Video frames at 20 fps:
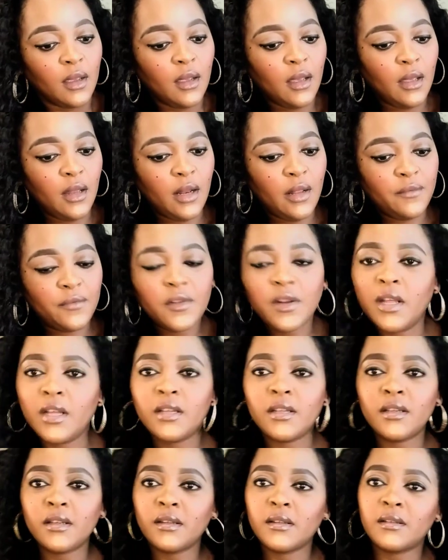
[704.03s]
And I feel
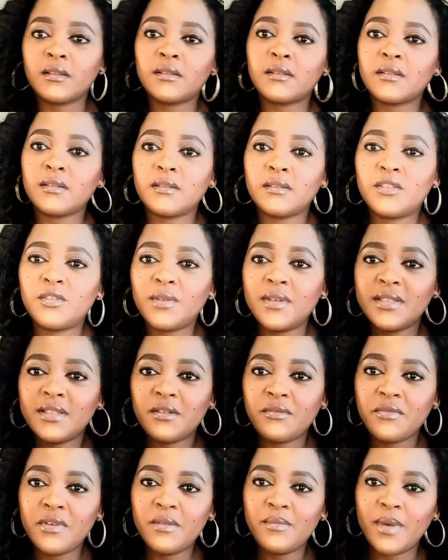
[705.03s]
like she was
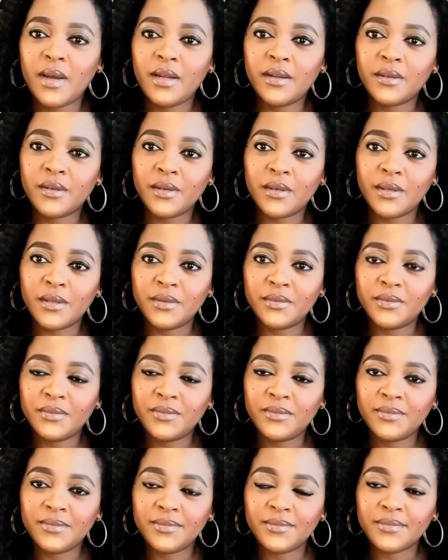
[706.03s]
the rebound girl
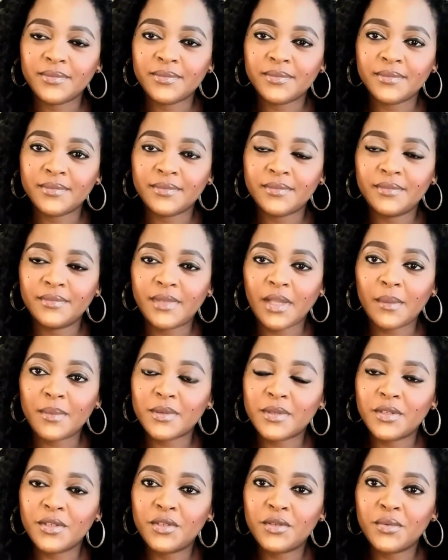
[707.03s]
type
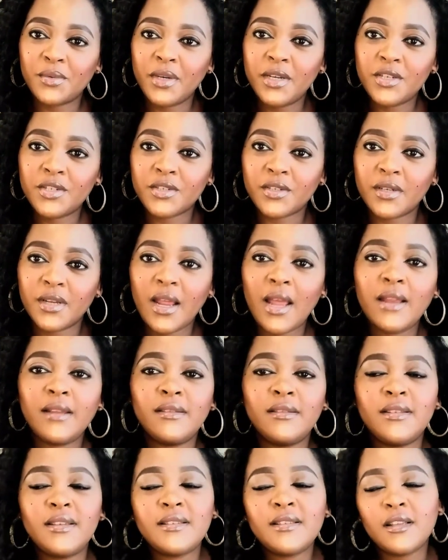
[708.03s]
of situation.
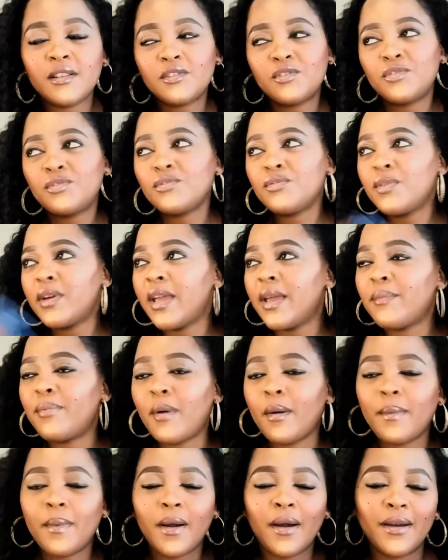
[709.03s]
And these are two
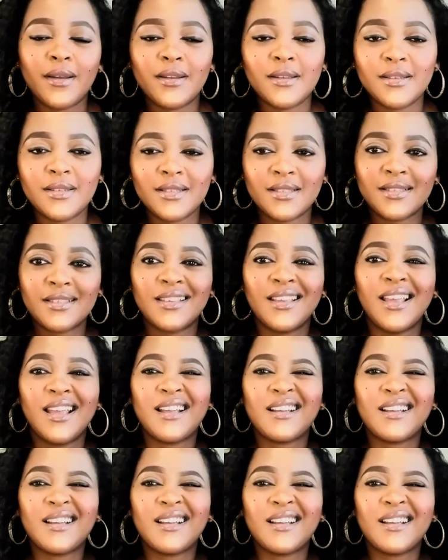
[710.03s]
hip-hop artists